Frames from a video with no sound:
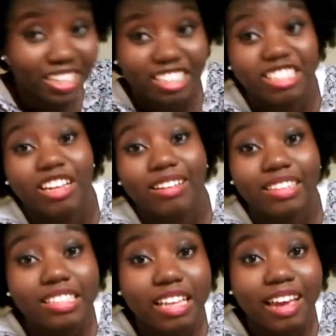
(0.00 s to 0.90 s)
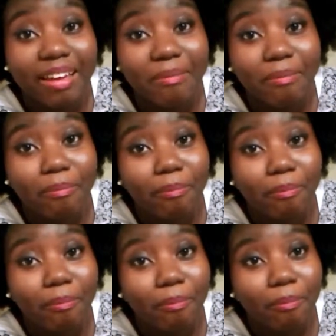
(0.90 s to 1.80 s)
It's not the same.
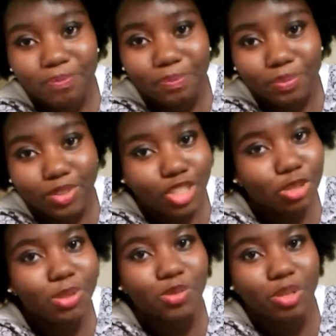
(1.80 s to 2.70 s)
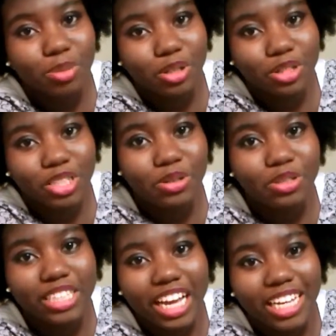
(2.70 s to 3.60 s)
Human women are the
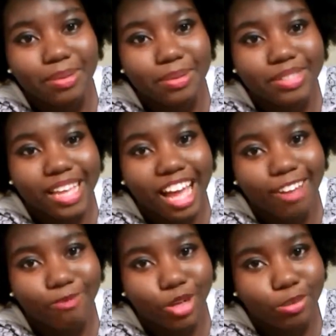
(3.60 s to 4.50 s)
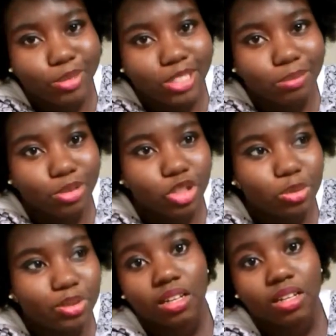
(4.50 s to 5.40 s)
only animals that have permanent
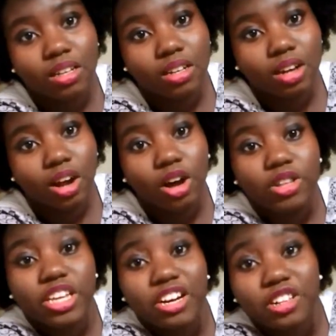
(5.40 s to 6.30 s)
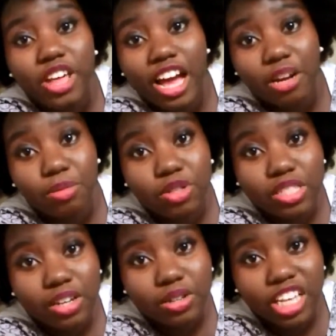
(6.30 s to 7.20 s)
boobs. All the other animals,
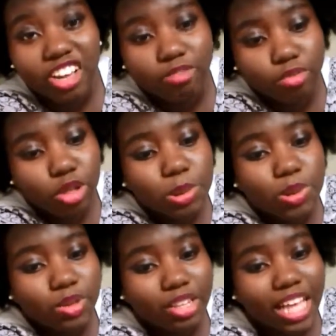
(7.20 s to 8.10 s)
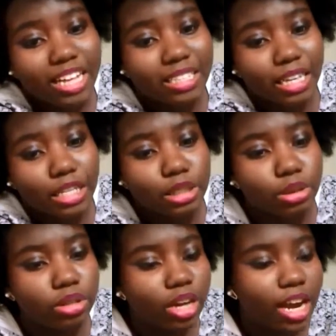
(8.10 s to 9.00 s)
they only have boobs when they're lactating,
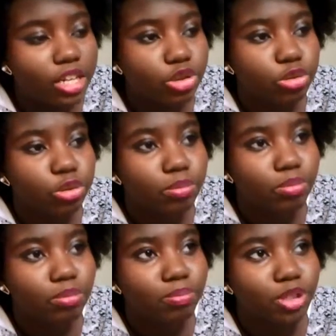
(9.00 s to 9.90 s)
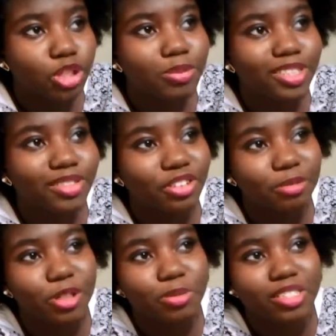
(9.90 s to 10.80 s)
so their actual purpose for
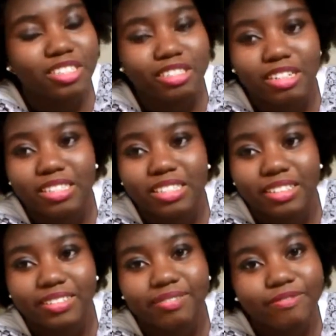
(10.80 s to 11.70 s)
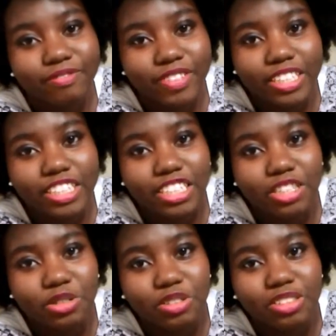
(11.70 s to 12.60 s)
boobs is just to feed the
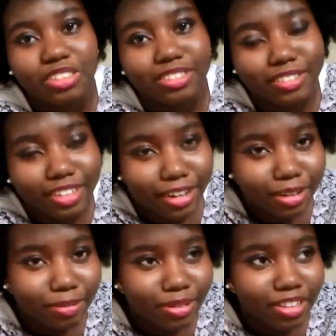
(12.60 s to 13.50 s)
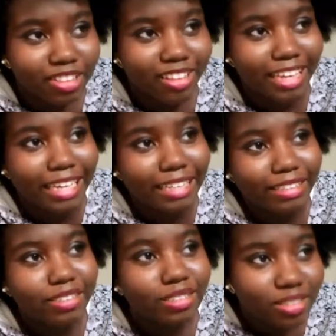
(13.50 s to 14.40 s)
children. But the thing
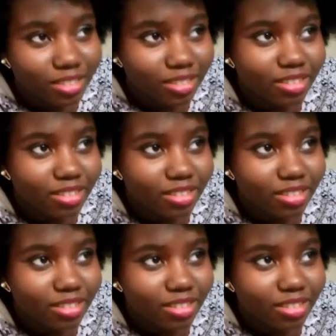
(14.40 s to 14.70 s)
is,